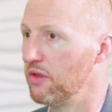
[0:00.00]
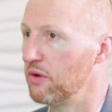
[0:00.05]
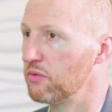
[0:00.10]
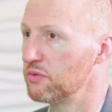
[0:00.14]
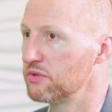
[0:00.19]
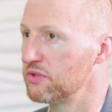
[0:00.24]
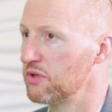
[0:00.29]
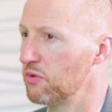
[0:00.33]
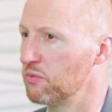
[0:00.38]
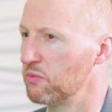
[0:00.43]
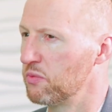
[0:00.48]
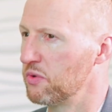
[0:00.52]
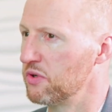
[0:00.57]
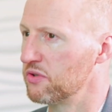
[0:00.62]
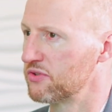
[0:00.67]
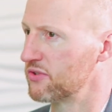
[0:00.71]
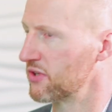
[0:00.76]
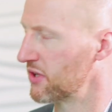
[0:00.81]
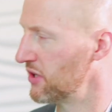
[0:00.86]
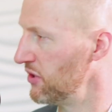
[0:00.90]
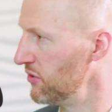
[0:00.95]
There was no real
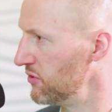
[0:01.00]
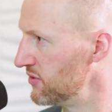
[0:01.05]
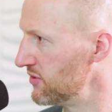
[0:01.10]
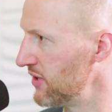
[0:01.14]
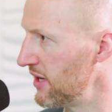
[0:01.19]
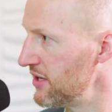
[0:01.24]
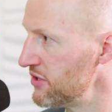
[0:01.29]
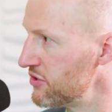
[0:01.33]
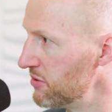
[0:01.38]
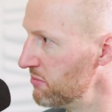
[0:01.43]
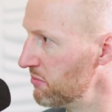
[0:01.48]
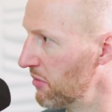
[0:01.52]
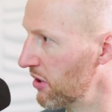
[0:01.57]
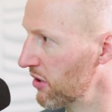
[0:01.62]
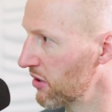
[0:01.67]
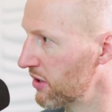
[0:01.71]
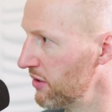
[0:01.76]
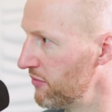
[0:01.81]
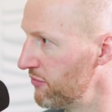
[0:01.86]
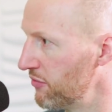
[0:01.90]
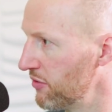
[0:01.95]
securitization
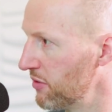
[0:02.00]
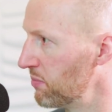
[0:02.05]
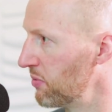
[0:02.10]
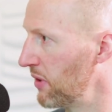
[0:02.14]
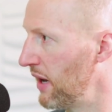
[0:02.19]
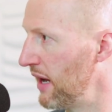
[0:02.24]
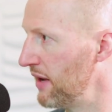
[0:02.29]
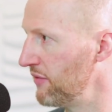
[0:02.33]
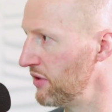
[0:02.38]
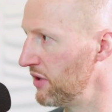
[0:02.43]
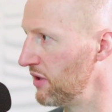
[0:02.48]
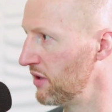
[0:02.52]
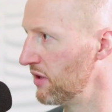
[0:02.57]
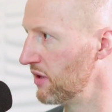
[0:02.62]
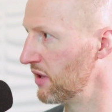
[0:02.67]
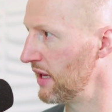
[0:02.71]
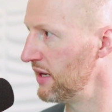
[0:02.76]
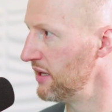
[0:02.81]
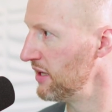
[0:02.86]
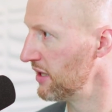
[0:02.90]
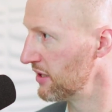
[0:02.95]
market for the private
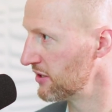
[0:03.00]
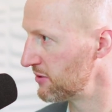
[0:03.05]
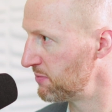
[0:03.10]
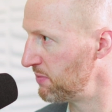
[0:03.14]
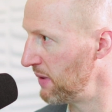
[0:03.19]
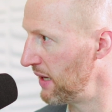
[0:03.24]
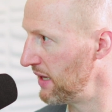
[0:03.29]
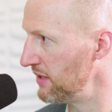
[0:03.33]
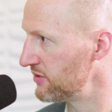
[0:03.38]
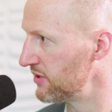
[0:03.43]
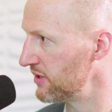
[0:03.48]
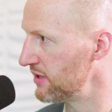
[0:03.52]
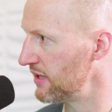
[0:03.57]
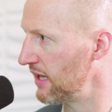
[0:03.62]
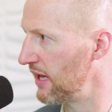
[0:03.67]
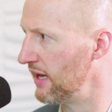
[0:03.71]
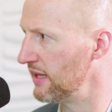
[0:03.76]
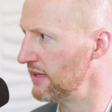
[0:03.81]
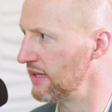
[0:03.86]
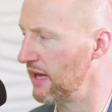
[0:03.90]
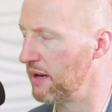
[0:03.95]
lending space
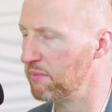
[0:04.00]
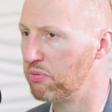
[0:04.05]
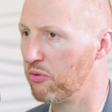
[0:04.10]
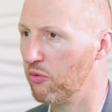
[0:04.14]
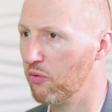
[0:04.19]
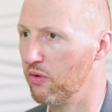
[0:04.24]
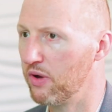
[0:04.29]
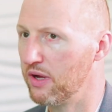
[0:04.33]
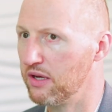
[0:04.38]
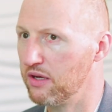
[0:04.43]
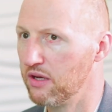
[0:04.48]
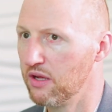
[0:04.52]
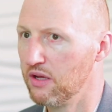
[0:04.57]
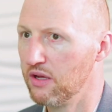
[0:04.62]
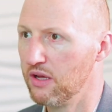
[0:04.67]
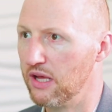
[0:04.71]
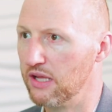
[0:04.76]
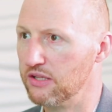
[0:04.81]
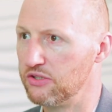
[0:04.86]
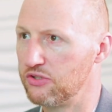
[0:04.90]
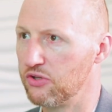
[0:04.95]
at that point. Yeah.
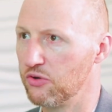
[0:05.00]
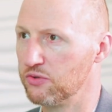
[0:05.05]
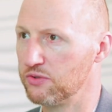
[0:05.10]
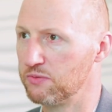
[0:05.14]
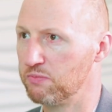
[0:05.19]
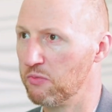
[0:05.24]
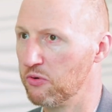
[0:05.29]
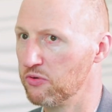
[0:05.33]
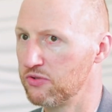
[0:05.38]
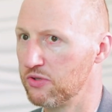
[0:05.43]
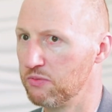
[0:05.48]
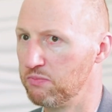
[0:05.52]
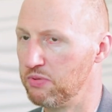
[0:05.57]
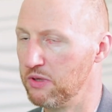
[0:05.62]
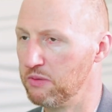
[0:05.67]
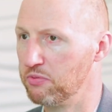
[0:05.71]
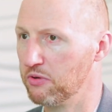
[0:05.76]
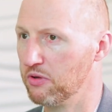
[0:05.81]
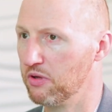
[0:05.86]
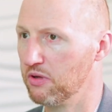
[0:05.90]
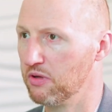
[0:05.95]
And so it was mostly
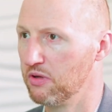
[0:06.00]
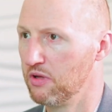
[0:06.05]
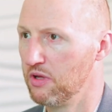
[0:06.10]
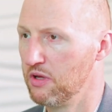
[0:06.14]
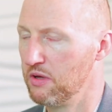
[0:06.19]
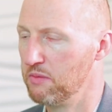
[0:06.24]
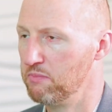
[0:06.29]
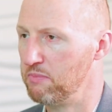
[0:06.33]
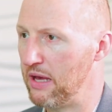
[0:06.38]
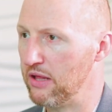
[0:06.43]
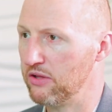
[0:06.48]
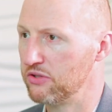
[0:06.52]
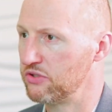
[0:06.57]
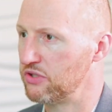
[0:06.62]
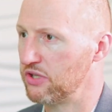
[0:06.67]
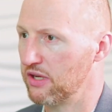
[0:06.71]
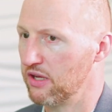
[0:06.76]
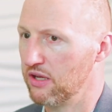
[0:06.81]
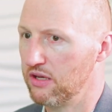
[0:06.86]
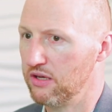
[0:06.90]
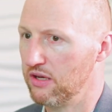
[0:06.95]
people
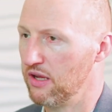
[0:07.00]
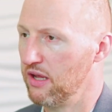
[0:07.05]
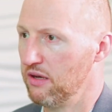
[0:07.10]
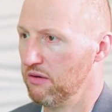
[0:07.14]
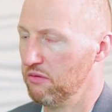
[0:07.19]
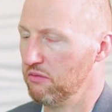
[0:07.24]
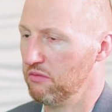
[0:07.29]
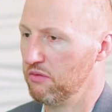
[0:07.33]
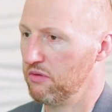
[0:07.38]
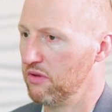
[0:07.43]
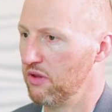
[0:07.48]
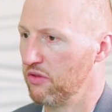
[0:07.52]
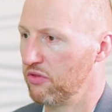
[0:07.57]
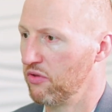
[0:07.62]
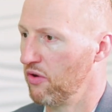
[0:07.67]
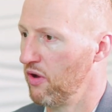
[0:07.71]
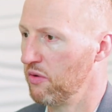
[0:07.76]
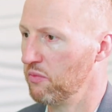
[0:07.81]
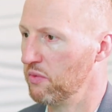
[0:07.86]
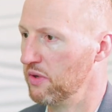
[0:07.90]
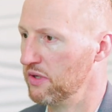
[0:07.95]
balancing it. And the
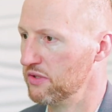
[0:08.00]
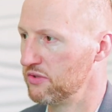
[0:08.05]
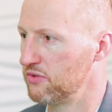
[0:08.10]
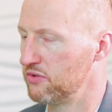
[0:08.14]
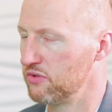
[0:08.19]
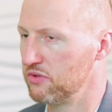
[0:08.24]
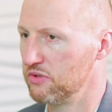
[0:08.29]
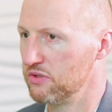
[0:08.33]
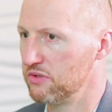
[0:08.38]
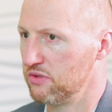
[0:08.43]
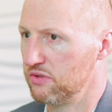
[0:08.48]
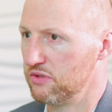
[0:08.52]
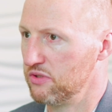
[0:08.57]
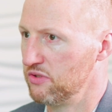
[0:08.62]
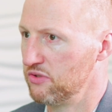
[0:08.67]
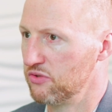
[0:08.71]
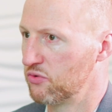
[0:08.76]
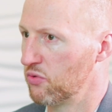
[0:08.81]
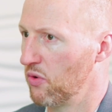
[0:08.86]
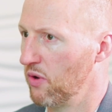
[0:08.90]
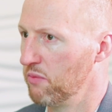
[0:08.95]
thought was,
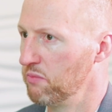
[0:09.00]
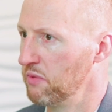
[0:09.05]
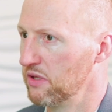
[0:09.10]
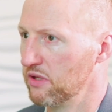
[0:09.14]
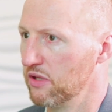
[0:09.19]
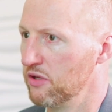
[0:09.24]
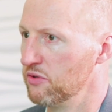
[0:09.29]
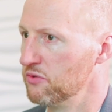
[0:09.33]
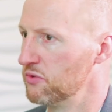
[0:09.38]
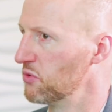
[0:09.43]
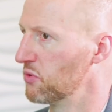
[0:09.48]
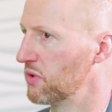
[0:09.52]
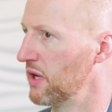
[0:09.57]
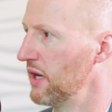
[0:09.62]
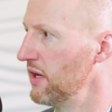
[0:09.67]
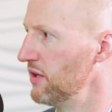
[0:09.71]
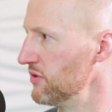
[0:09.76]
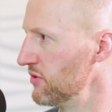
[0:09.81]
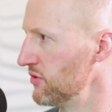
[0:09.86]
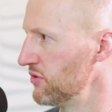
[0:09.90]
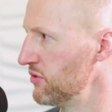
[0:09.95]
these are 12-month loans. Who
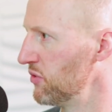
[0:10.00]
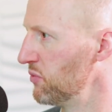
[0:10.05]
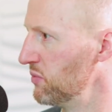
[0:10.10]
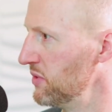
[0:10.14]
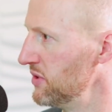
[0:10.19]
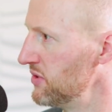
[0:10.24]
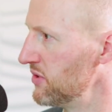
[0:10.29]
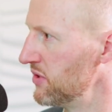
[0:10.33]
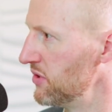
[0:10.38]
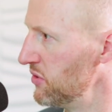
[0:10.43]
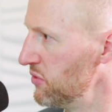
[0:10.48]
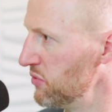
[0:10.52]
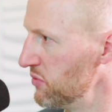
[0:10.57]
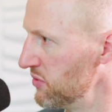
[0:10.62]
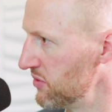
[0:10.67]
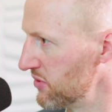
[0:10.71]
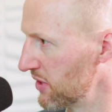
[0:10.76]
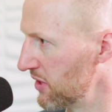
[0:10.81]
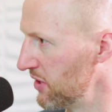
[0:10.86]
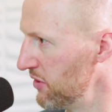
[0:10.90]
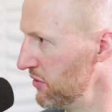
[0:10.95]
cares? There's no reason to do a
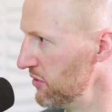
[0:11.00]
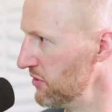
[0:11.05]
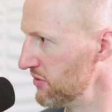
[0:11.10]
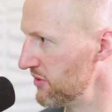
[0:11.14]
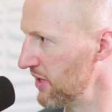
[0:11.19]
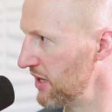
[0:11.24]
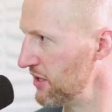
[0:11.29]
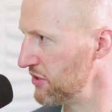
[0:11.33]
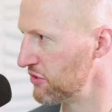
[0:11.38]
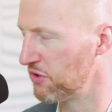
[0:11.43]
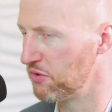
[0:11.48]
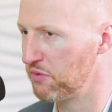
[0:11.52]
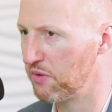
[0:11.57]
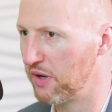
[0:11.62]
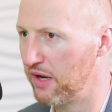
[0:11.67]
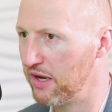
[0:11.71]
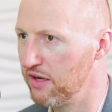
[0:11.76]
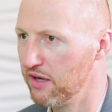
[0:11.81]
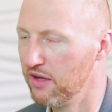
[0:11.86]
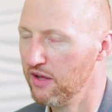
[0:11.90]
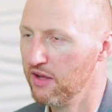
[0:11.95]
securitization,
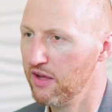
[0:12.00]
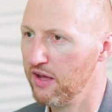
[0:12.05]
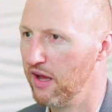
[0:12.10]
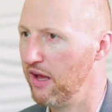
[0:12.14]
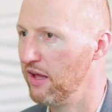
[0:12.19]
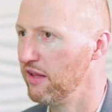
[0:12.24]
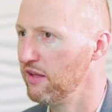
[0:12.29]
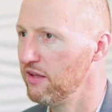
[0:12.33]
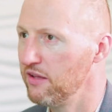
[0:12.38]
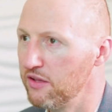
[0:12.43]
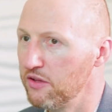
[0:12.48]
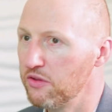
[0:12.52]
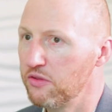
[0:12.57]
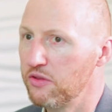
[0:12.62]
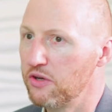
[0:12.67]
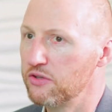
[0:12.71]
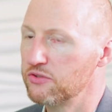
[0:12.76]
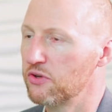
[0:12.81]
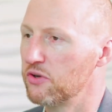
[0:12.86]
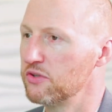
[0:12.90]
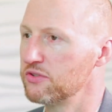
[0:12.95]
right? And
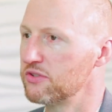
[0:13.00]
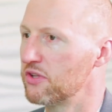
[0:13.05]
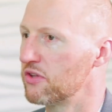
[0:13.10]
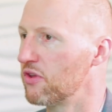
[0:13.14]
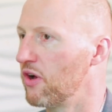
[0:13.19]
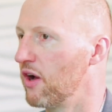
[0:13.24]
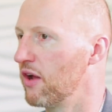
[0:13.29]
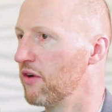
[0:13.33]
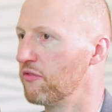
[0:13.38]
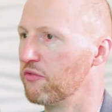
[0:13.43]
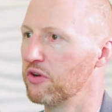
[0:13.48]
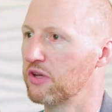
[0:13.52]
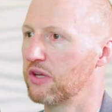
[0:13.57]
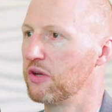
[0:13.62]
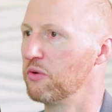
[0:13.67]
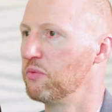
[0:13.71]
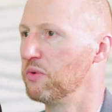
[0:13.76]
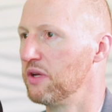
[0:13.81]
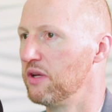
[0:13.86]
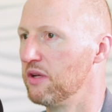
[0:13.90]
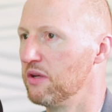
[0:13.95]
there's always the thought of,
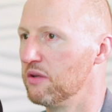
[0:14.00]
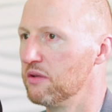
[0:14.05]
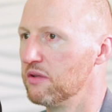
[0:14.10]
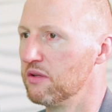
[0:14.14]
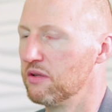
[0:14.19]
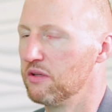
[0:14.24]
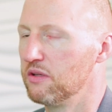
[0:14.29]
can we